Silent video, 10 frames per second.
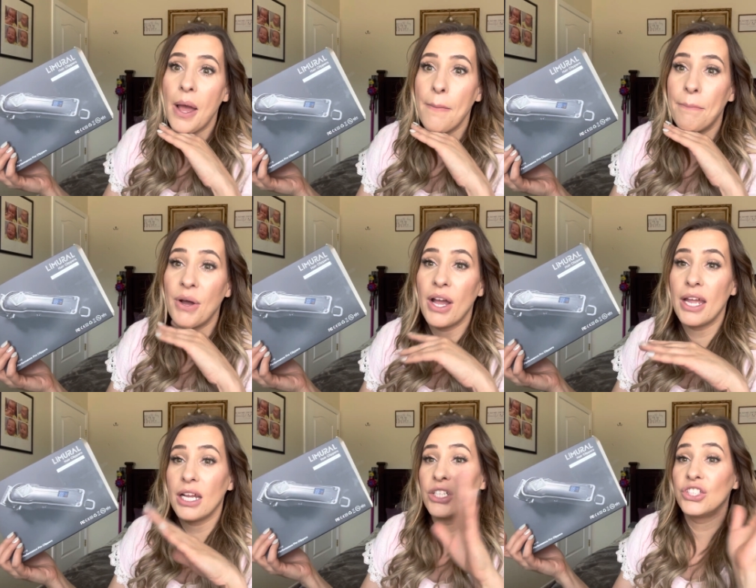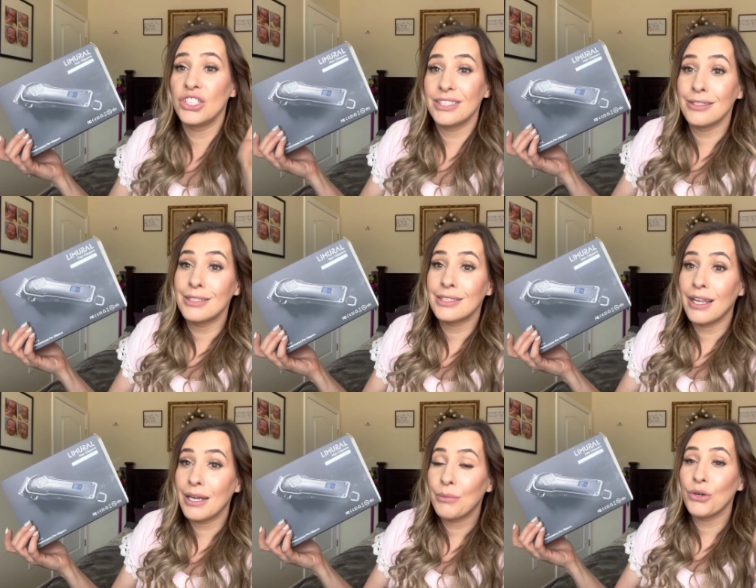but just a
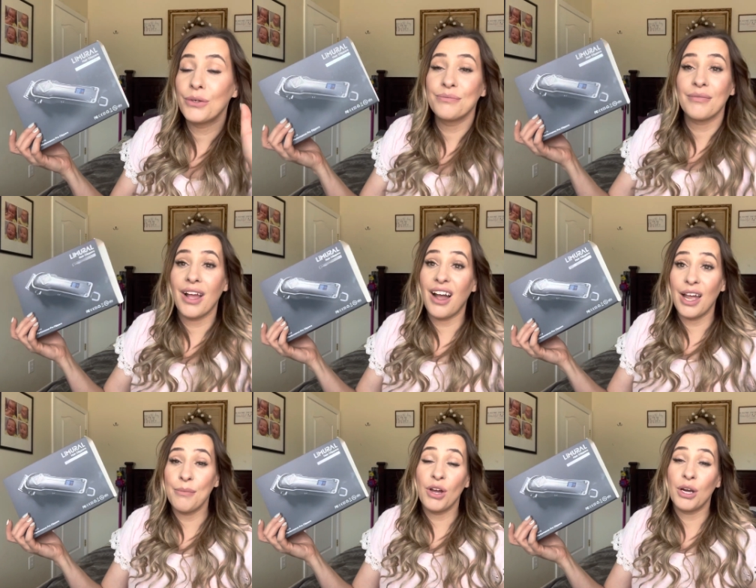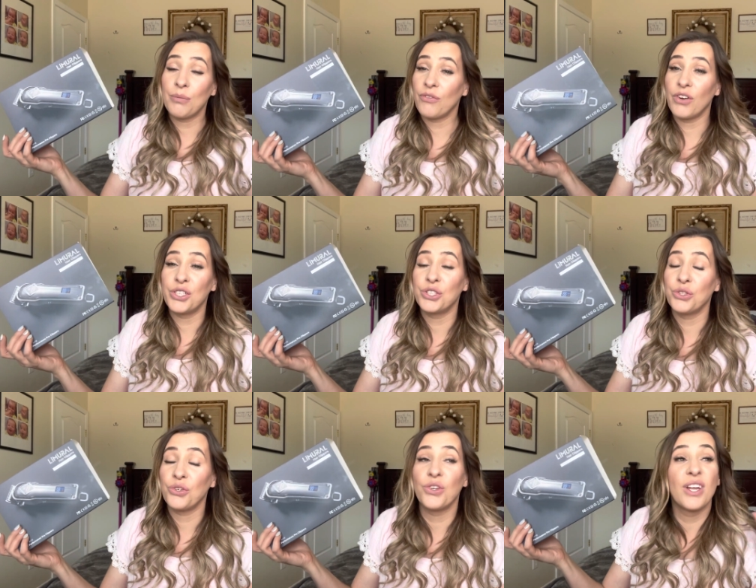disclaimer, I'm not a
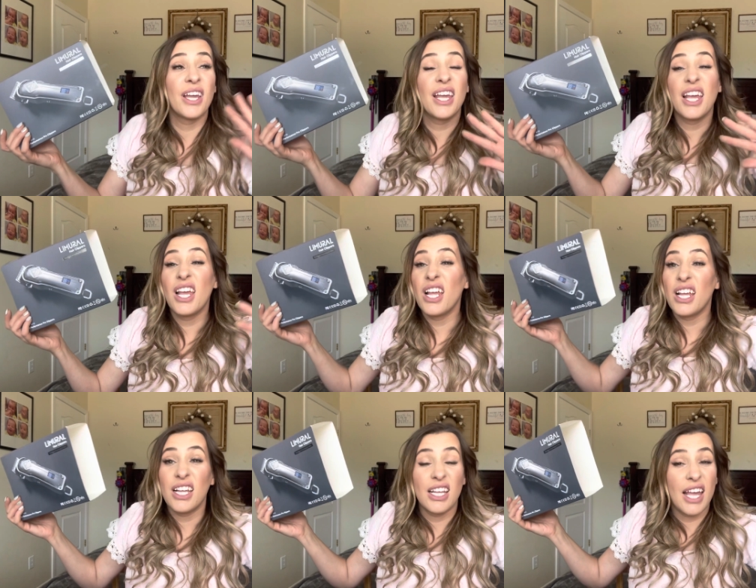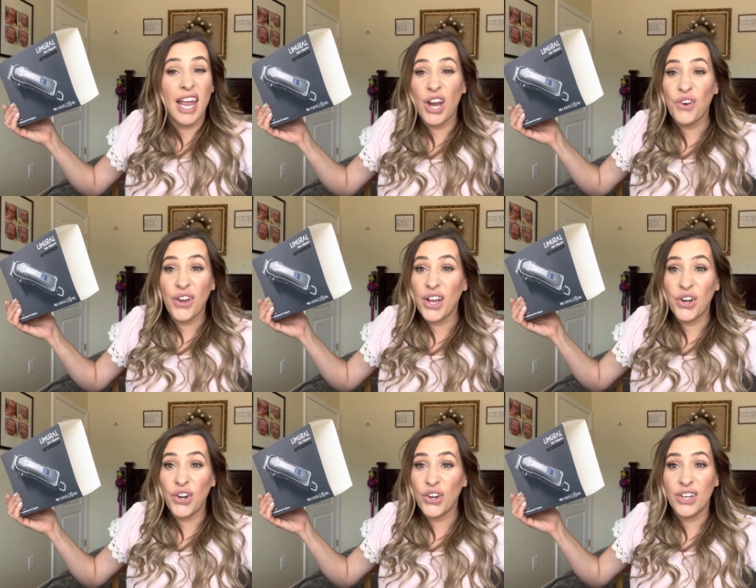professional hair
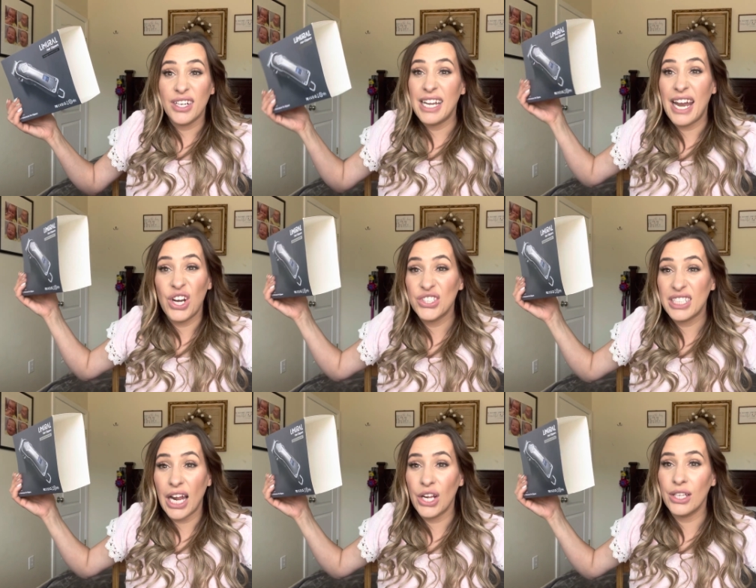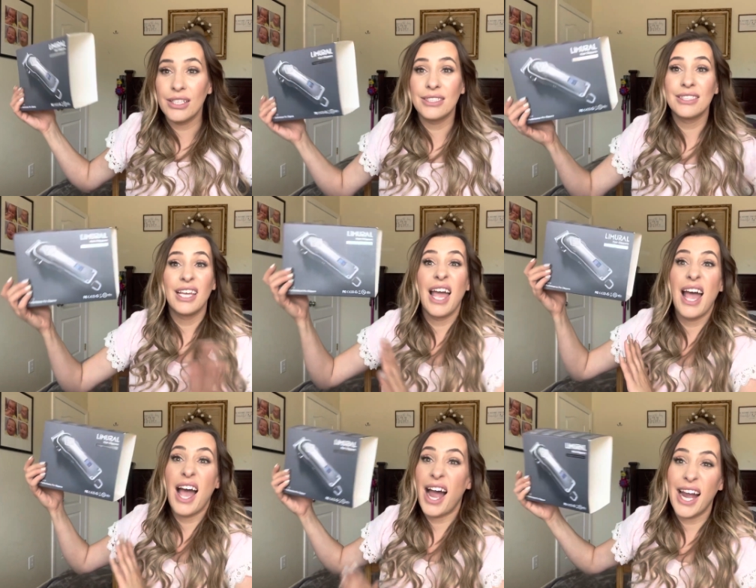cutter, hairstylist.
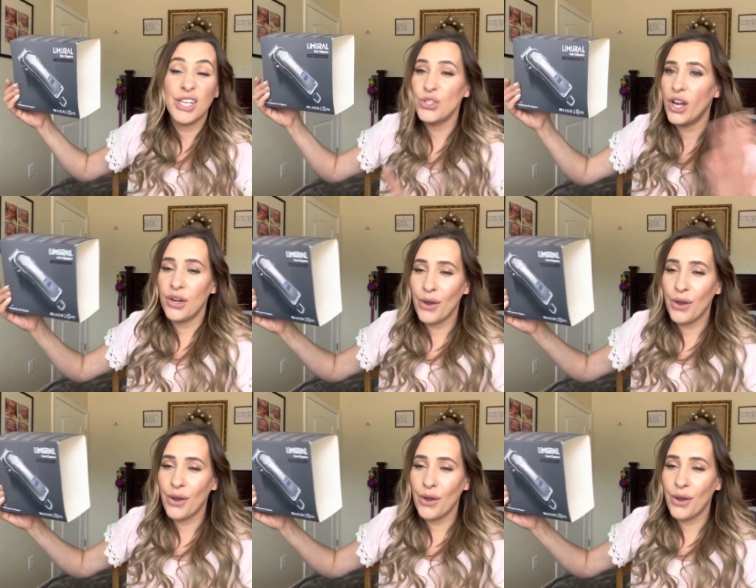I do not know